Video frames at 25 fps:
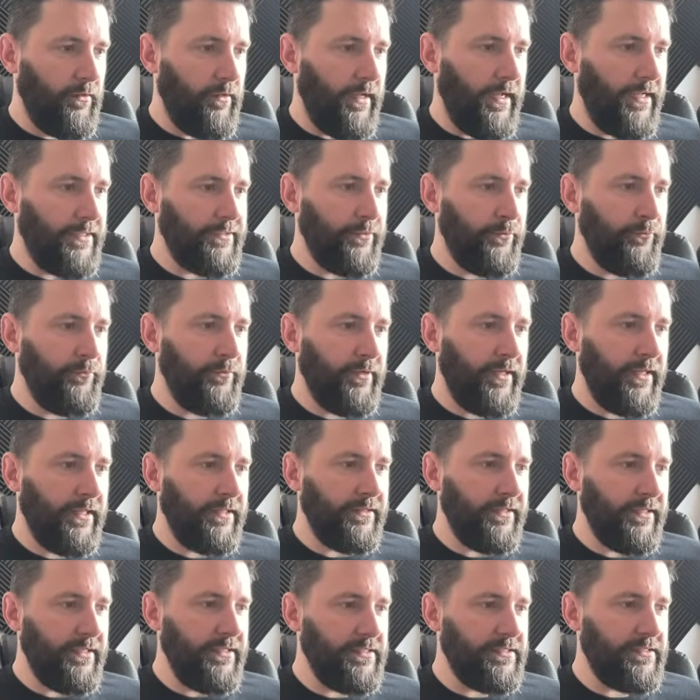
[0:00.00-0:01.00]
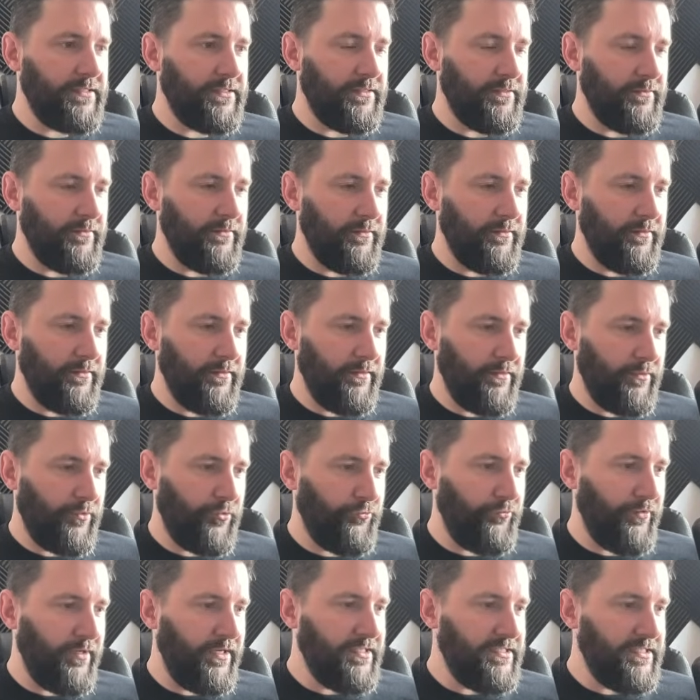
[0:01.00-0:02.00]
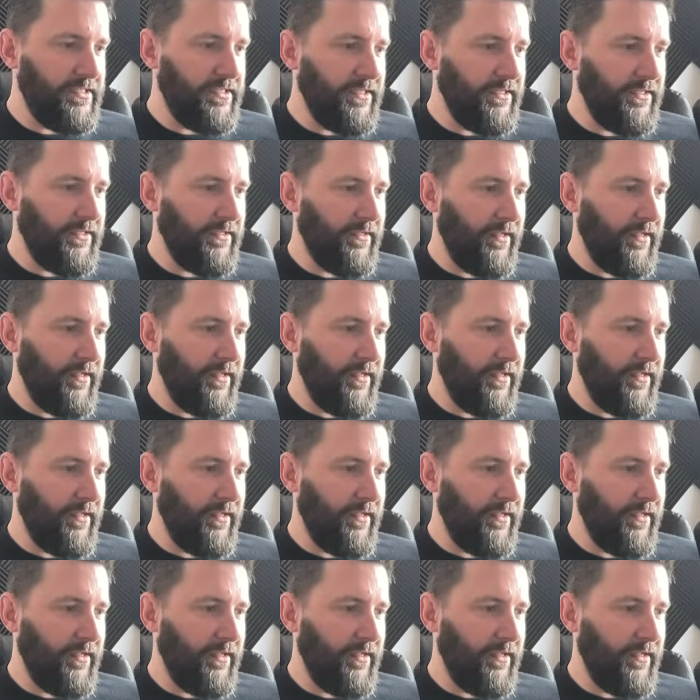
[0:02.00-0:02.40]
I don't like these crazy